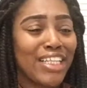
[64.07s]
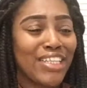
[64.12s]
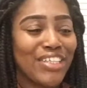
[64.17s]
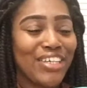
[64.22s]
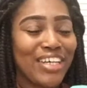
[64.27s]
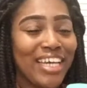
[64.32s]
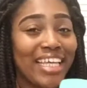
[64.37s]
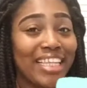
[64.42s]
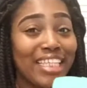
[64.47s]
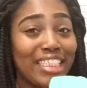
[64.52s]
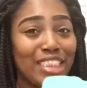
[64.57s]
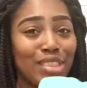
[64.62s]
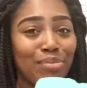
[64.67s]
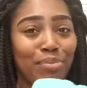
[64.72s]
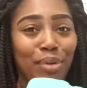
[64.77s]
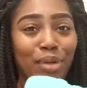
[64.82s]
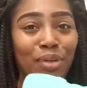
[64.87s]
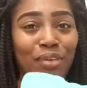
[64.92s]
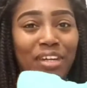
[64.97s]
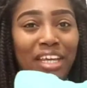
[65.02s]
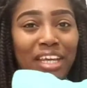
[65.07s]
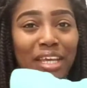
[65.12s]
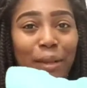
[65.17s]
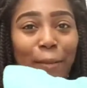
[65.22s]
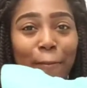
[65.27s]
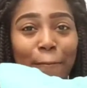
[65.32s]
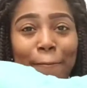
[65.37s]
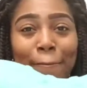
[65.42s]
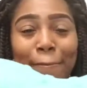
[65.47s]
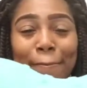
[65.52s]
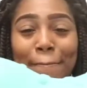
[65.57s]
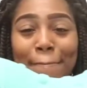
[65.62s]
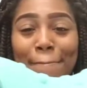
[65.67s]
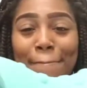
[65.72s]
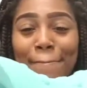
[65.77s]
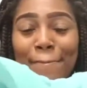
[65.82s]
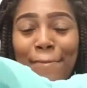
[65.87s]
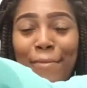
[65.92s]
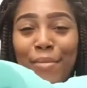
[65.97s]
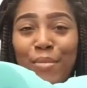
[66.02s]
a look at this beauty.
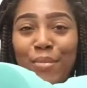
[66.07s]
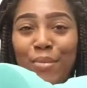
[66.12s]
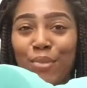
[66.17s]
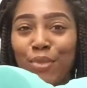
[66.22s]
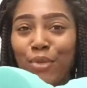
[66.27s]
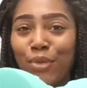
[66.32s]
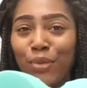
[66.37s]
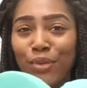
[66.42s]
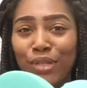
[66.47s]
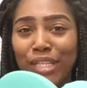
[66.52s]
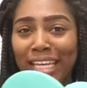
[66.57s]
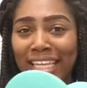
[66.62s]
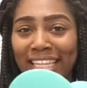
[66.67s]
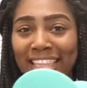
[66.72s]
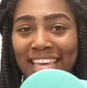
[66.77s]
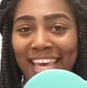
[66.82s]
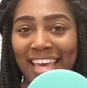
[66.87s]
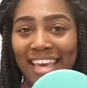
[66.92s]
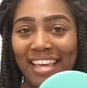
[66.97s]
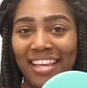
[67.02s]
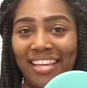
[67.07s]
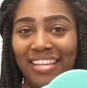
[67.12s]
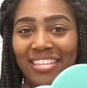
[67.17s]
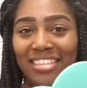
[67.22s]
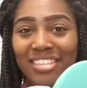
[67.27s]
Ooh, look at that.